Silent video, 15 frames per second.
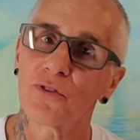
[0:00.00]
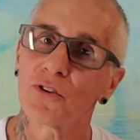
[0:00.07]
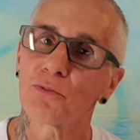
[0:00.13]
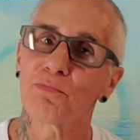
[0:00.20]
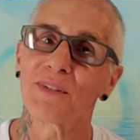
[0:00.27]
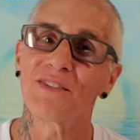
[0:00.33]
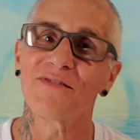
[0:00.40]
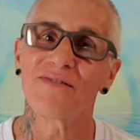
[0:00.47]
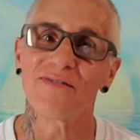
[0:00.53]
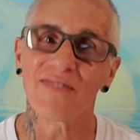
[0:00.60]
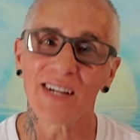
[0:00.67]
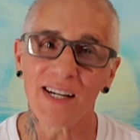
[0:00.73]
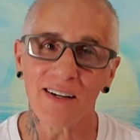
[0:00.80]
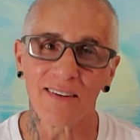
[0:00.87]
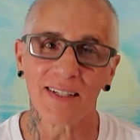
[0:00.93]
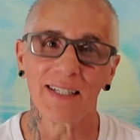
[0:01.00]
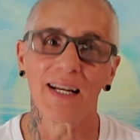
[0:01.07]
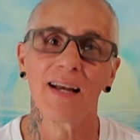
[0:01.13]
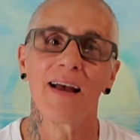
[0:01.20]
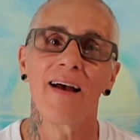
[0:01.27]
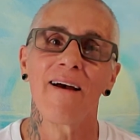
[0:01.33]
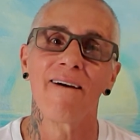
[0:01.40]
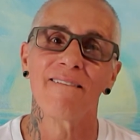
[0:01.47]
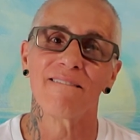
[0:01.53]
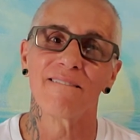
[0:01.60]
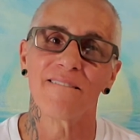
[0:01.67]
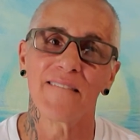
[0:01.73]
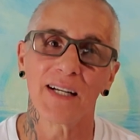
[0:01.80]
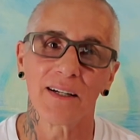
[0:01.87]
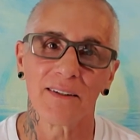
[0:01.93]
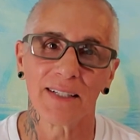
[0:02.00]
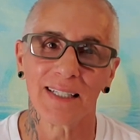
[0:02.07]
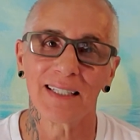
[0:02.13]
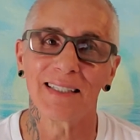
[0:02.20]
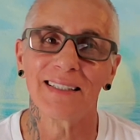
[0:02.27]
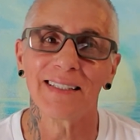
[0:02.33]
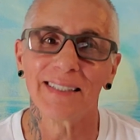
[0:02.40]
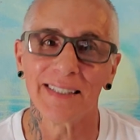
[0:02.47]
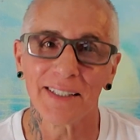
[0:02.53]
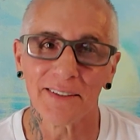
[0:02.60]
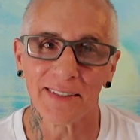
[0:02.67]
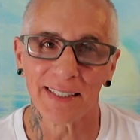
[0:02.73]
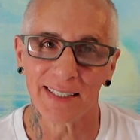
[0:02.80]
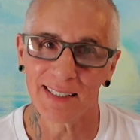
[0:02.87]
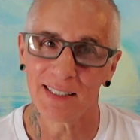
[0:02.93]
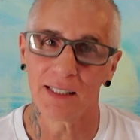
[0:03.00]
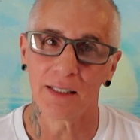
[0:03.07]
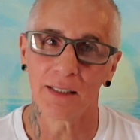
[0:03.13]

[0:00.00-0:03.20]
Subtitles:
just be very, very leery.